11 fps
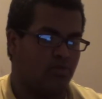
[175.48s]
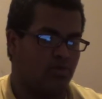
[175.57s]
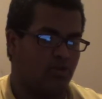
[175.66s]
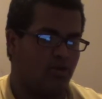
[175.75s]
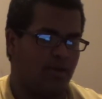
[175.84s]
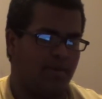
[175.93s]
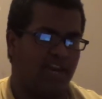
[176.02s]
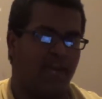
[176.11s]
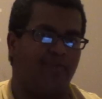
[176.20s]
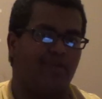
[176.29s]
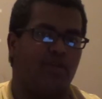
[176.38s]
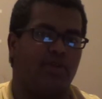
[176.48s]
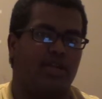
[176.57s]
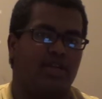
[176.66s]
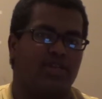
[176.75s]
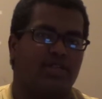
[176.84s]
or maybe April,
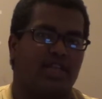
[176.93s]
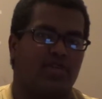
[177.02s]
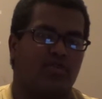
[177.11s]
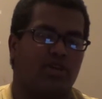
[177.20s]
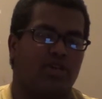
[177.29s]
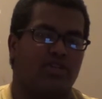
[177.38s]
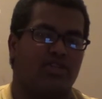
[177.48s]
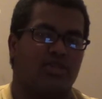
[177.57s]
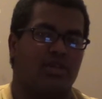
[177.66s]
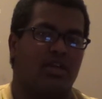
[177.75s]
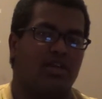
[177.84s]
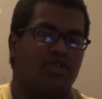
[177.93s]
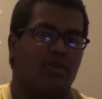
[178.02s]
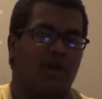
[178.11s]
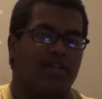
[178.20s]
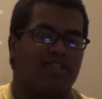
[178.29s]
because that's where
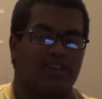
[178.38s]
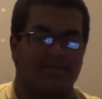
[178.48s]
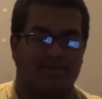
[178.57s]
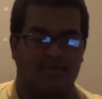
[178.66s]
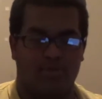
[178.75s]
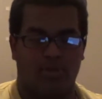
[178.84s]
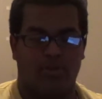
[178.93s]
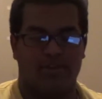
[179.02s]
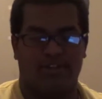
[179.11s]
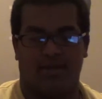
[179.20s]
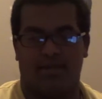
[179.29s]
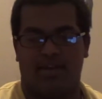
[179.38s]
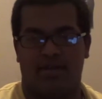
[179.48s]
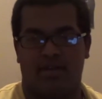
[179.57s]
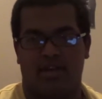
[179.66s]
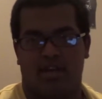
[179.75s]
two Ice Cube's movies come
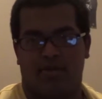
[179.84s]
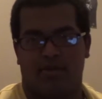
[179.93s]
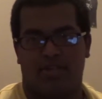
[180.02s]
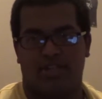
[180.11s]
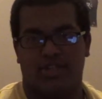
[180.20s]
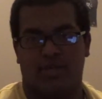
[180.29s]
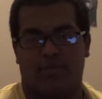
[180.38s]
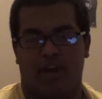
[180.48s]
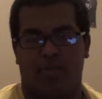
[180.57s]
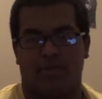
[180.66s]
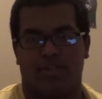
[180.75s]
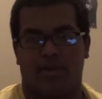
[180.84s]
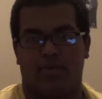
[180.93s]
out, which is The Barbershop